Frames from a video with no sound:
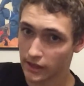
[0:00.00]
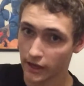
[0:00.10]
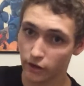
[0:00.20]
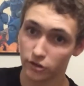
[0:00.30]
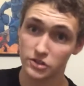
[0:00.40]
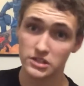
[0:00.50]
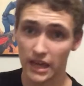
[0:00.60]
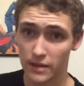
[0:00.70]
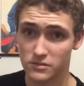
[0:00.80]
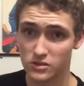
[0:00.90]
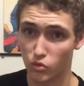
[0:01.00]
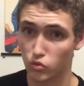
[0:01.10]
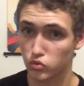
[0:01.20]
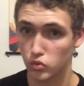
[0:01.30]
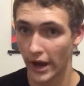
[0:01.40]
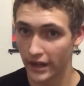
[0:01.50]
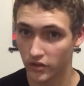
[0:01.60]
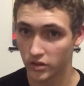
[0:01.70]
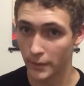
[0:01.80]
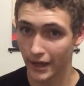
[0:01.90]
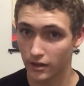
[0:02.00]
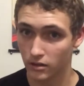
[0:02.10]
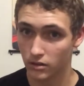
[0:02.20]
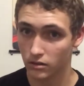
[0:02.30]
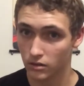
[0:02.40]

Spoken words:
characters' names right off the bat?